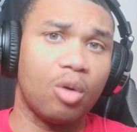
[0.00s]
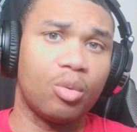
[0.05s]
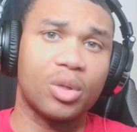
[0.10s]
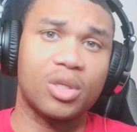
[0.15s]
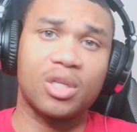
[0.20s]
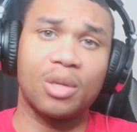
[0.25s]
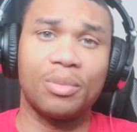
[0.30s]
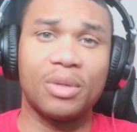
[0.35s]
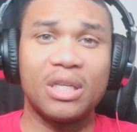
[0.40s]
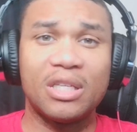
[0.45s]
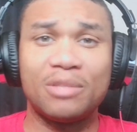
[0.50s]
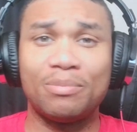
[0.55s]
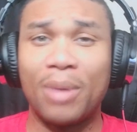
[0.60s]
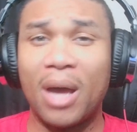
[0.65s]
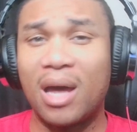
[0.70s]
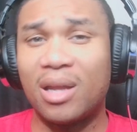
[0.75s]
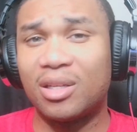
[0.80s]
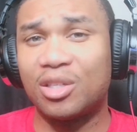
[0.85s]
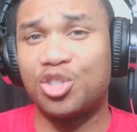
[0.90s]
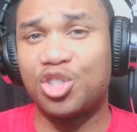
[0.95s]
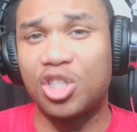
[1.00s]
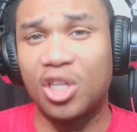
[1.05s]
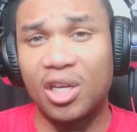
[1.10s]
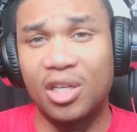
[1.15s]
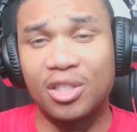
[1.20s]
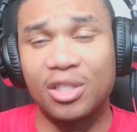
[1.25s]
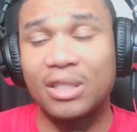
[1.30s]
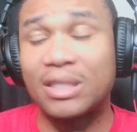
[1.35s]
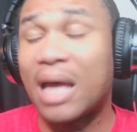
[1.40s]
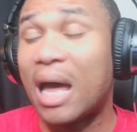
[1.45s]
with some of these balance
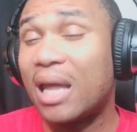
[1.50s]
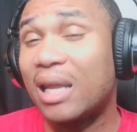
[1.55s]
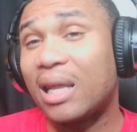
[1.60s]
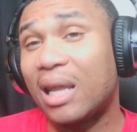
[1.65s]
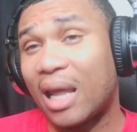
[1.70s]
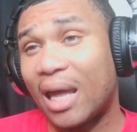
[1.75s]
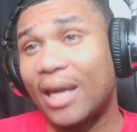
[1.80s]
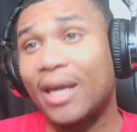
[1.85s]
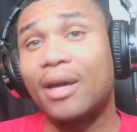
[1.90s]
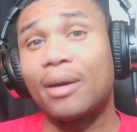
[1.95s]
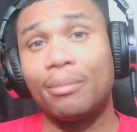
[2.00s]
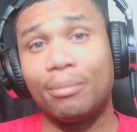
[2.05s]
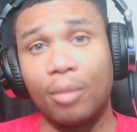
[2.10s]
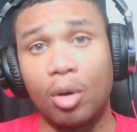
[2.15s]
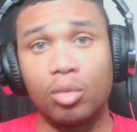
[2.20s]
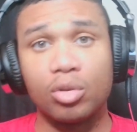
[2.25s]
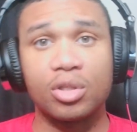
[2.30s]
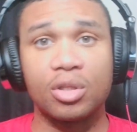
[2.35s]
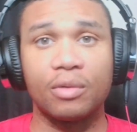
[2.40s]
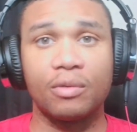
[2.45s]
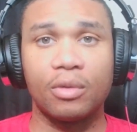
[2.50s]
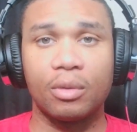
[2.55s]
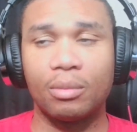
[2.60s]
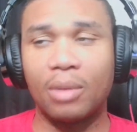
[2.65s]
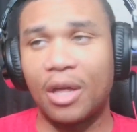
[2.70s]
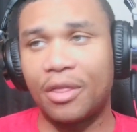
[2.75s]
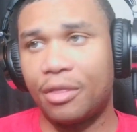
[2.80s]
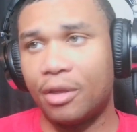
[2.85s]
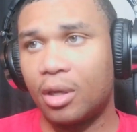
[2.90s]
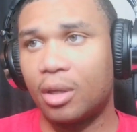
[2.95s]
changes, I like most of them.
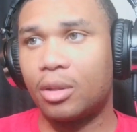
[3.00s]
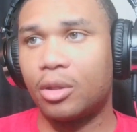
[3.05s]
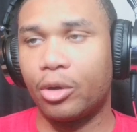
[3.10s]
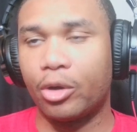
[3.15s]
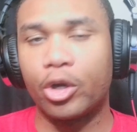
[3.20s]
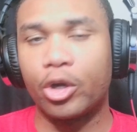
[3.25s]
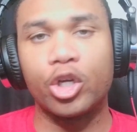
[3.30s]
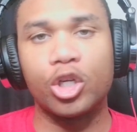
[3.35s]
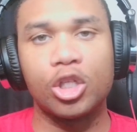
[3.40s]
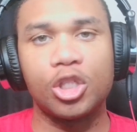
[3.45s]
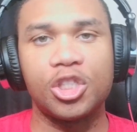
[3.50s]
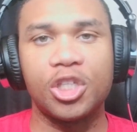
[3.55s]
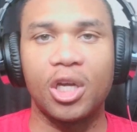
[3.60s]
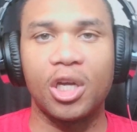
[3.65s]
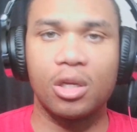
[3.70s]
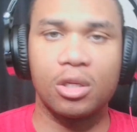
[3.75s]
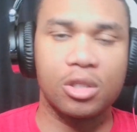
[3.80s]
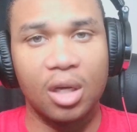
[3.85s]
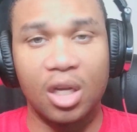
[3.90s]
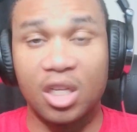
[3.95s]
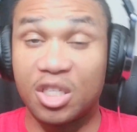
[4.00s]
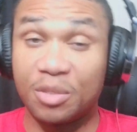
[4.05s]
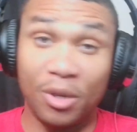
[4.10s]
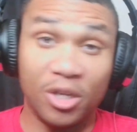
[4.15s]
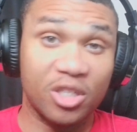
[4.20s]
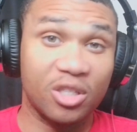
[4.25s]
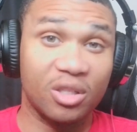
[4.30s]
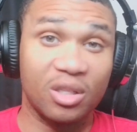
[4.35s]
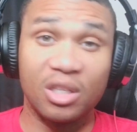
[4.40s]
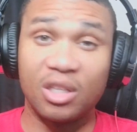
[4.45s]
I think they're a good change,
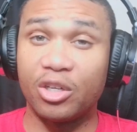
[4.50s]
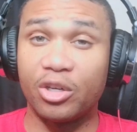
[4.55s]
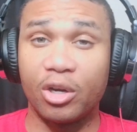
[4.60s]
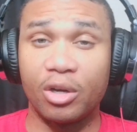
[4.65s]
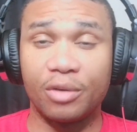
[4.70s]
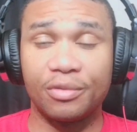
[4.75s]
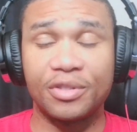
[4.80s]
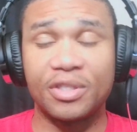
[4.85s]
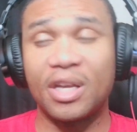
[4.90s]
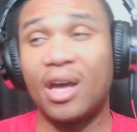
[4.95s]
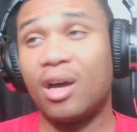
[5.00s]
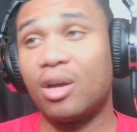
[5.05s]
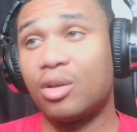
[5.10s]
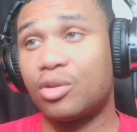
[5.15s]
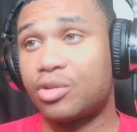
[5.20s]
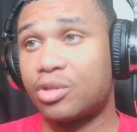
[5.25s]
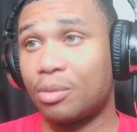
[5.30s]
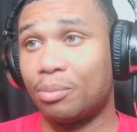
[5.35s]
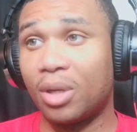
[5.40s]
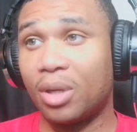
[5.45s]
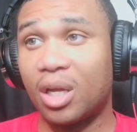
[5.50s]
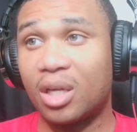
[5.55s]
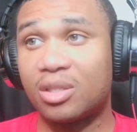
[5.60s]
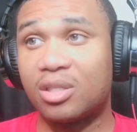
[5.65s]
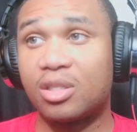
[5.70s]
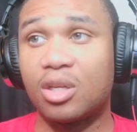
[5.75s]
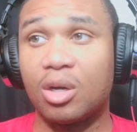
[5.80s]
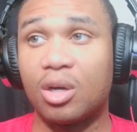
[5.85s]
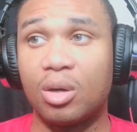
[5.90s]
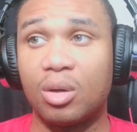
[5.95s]
especially the nerfs to Elsa
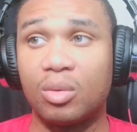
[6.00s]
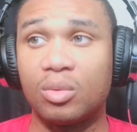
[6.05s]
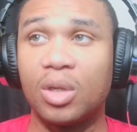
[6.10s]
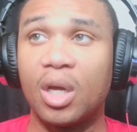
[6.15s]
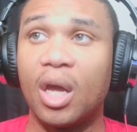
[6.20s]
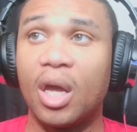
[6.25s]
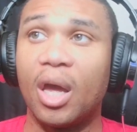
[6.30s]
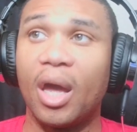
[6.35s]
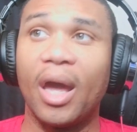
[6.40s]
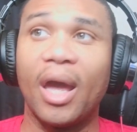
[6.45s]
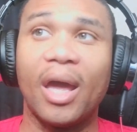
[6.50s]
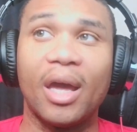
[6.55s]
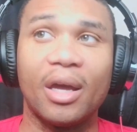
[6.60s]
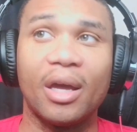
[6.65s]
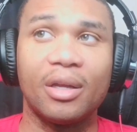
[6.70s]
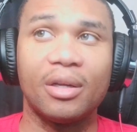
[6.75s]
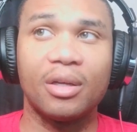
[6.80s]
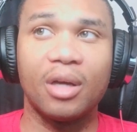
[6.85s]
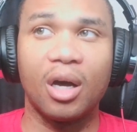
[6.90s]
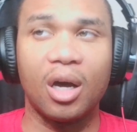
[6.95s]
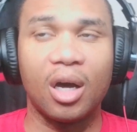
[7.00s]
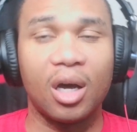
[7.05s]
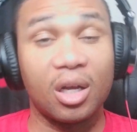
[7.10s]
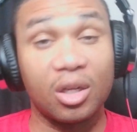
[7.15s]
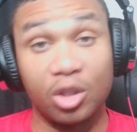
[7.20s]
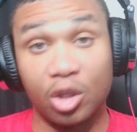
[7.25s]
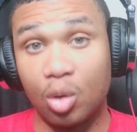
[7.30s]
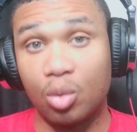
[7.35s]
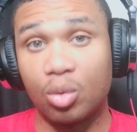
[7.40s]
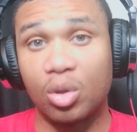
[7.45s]
Bloodstone and
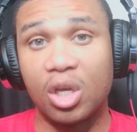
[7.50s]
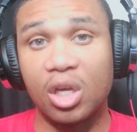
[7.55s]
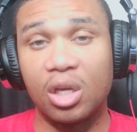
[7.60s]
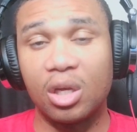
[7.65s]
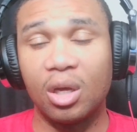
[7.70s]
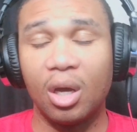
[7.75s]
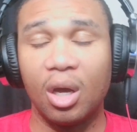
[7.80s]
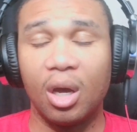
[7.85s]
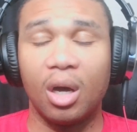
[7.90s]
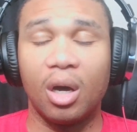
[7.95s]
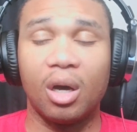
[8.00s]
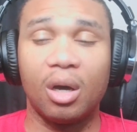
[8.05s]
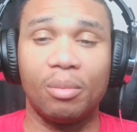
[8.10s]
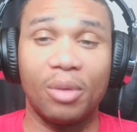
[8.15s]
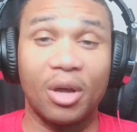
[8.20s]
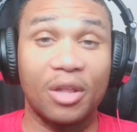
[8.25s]
Loki. I